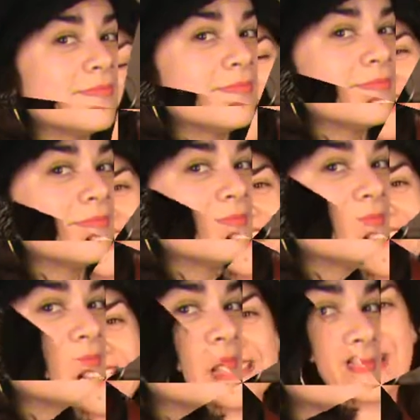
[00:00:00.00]

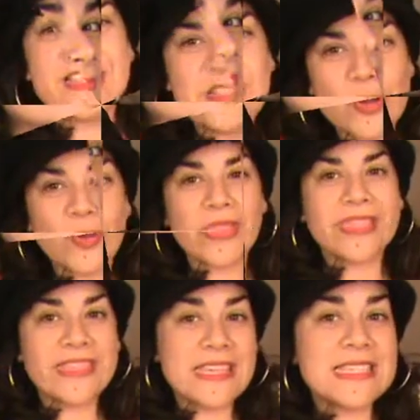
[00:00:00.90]
Sunitas. So
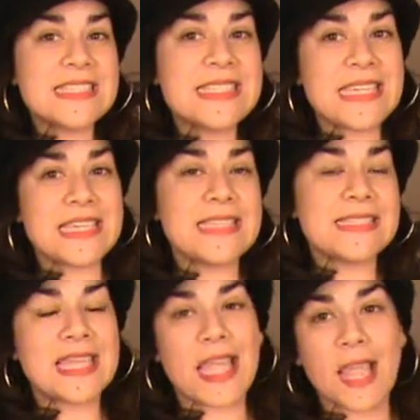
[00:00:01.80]
this
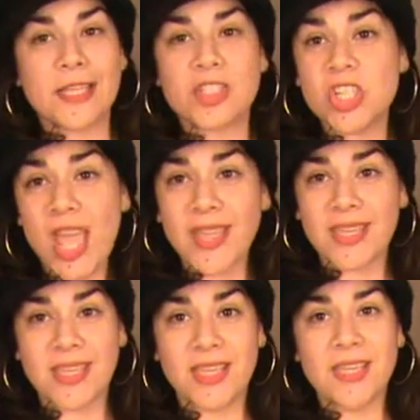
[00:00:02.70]
is a
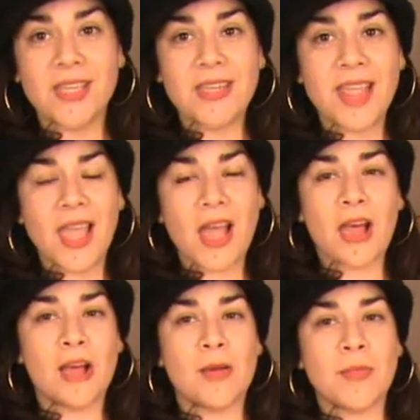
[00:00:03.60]
check-in,
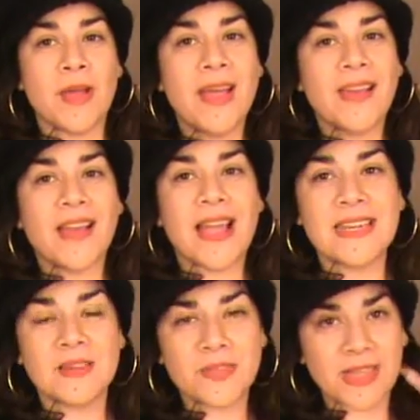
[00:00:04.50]
um, kind of